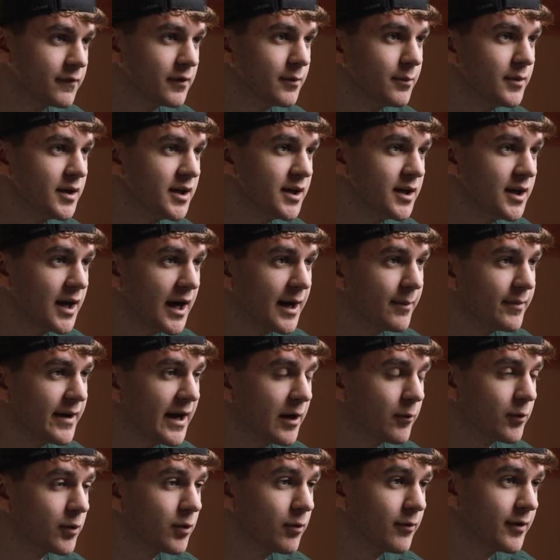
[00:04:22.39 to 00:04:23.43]
For me, I'm
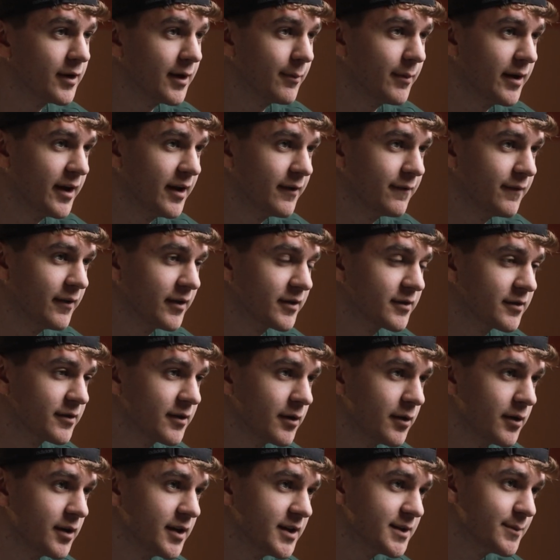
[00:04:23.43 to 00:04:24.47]
now recording on my
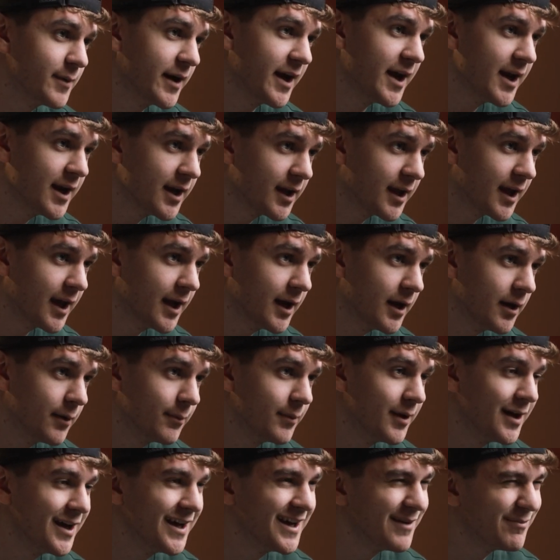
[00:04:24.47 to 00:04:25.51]
FX30 as my A
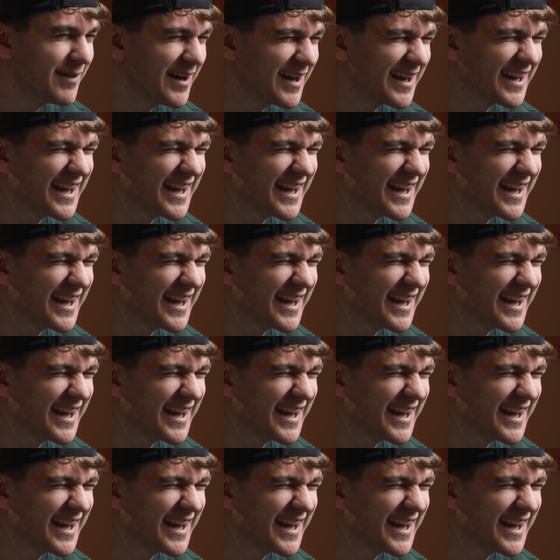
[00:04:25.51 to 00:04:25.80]
cam. My